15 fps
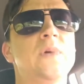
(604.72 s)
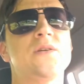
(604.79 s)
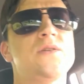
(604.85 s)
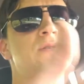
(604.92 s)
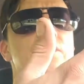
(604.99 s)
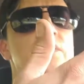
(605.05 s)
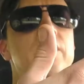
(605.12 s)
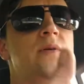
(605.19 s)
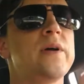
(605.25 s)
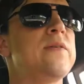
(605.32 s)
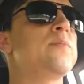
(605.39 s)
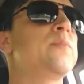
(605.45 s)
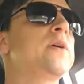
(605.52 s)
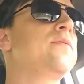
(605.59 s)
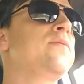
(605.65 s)
certainly don't
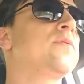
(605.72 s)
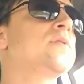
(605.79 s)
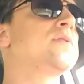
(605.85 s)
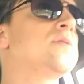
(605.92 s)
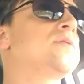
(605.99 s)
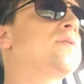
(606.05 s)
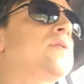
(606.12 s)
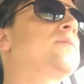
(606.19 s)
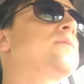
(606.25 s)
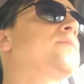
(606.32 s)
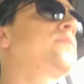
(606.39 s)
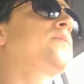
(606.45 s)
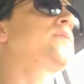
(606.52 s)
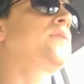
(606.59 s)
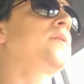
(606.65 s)
have the money for it. So,
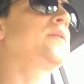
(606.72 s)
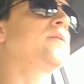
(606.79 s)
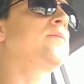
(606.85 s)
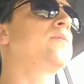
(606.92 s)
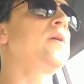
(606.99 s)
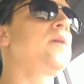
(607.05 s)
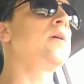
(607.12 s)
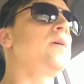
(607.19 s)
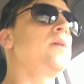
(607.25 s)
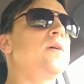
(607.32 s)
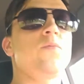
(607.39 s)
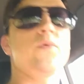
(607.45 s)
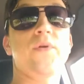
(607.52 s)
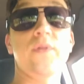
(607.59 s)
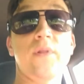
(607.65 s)
you know,
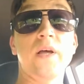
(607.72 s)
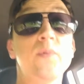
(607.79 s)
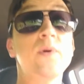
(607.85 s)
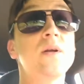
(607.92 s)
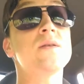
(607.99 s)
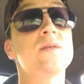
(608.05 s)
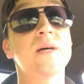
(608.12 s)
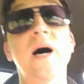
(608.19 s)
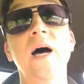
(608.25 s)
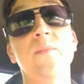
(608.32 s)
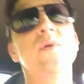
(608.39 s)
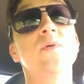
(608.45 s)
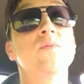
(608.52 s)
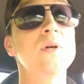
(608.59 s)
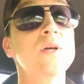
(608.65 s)
with limited
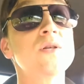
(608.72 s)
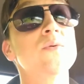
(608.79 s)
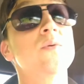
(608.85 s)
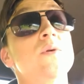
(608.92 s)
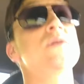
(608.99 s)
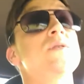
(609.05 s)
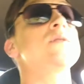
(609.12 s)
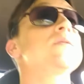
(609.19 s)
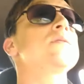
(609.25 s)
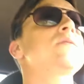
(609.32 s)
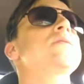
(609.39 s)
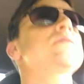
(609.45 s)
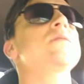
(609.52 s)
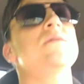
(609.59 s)
time and resources,